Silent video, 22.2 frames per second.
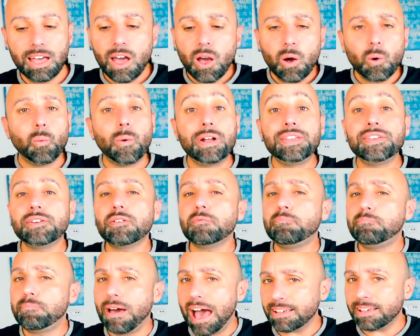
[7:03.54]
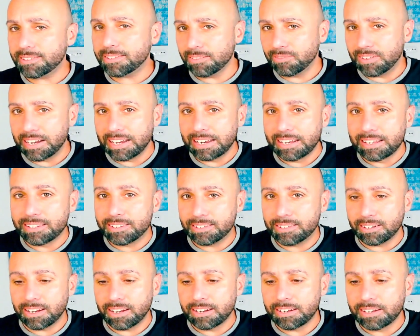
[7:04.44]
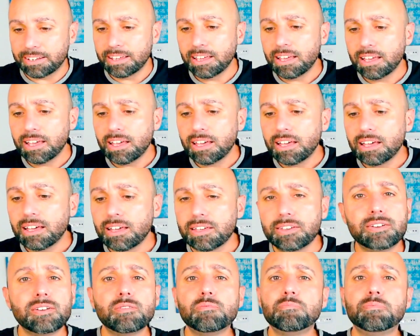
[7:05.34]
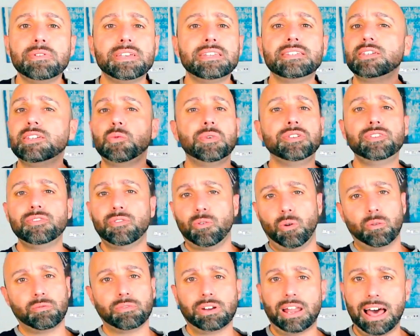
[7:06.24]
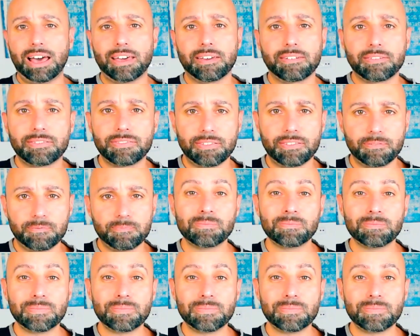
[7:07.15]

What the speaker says: When you're passively listening, you're busy with your own life.